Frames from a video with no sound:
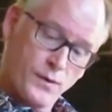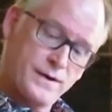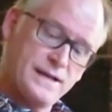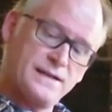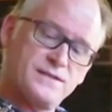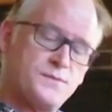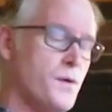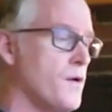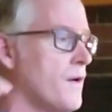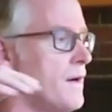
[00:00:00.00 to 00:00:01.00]
boarding
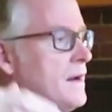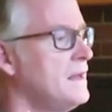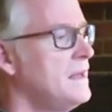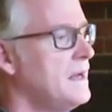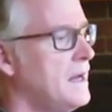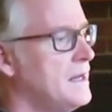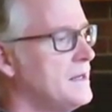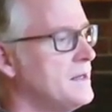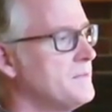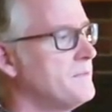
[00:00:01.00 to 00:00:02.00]
is more,
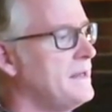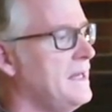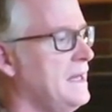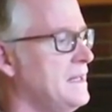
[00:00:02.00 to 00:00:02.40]
um,